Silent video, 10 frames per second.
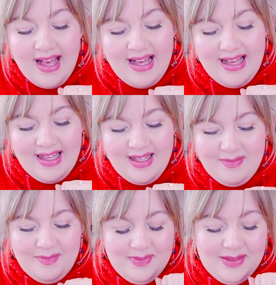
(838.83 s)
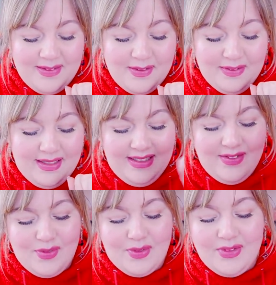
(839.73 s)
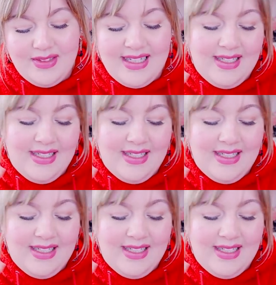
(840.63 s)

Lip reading: because I really struggled.